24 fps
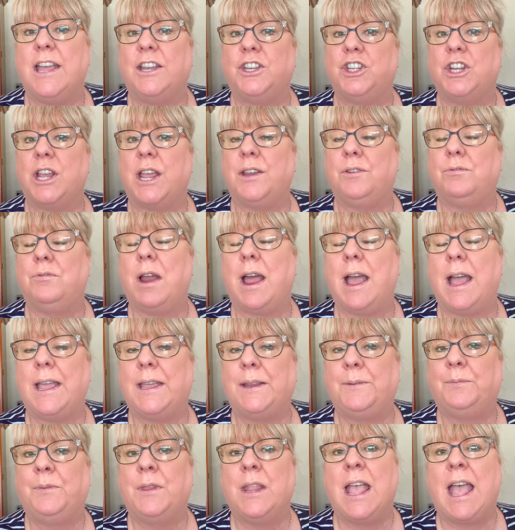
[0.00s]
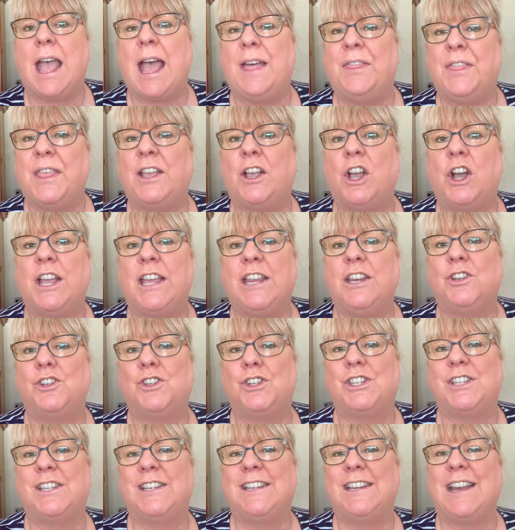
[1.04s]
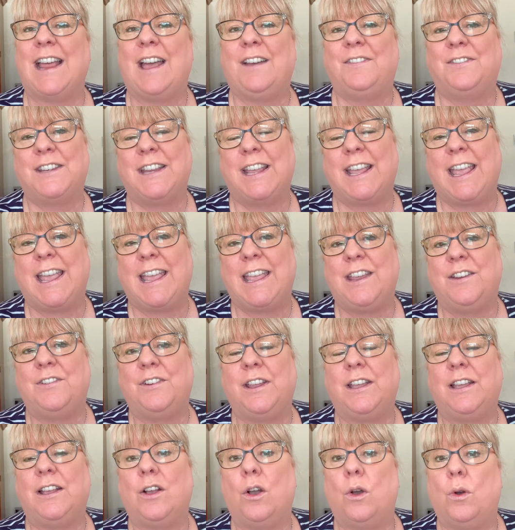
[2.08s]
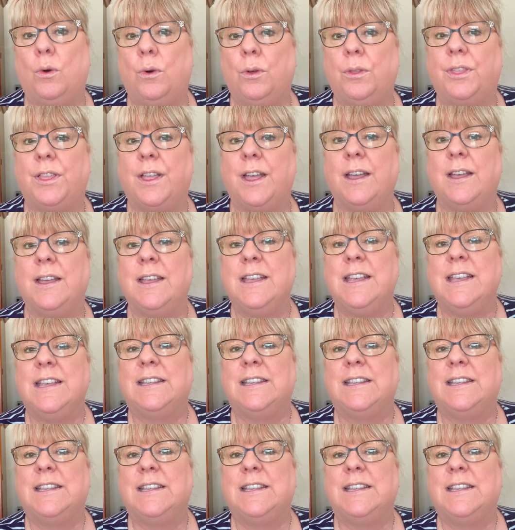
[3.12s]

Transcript: J. Rhine. And they got interested after hearing author